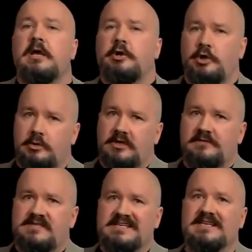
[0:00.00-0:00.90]
you'll
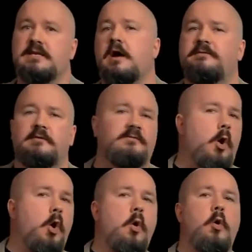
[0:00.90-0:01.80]
have seen enough of
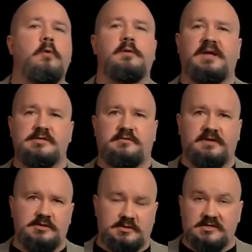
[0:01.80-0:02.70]
all the major
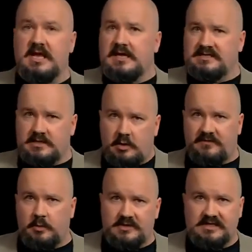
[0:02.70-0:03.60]
features to know if
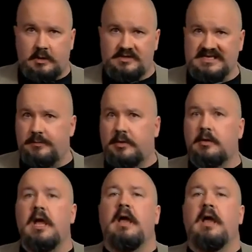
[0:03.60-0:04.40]
you want to go deeper,